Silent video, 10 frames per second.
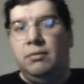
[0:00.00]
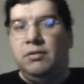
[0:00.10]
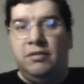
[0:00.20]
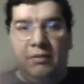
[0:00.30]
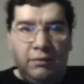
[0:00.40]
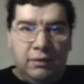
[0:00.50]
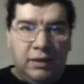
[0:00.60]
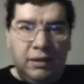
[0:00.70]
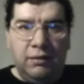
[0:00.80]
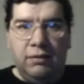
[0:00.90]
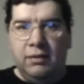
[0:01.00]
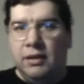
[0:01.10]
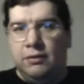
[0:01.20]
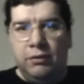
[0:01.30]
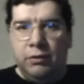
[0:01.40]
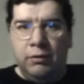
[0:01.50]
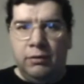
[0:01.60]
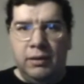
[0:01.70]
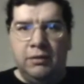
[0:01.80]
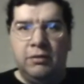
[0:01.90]
which lead, led to
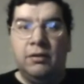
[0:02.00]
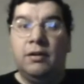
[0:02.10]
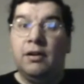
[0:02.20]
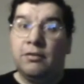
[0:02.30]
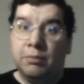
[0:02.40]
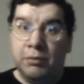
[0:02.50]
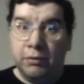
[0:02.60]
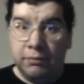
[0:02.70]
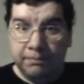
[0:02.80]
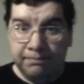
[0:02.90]
her into the hospital.